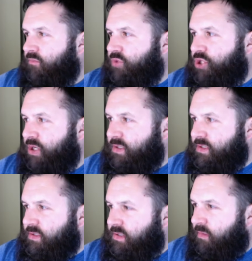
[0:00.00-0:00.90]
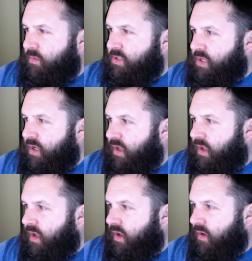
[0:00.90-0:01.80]
Just double
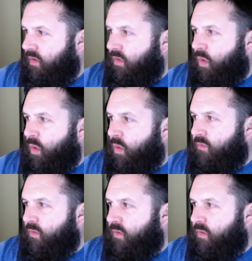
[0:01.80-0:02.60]
checking here over